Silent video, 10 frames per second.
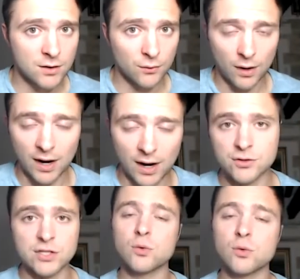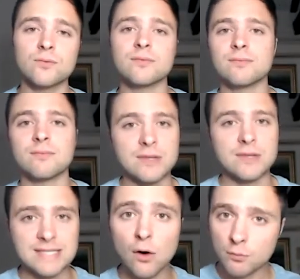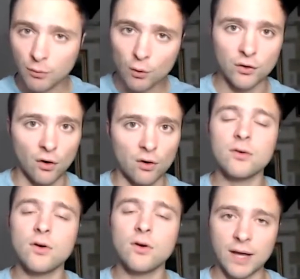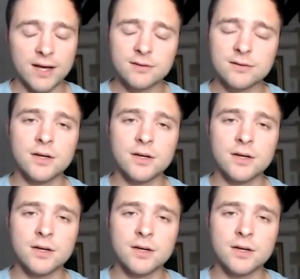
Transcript: right? So this will tell the protocol, okay,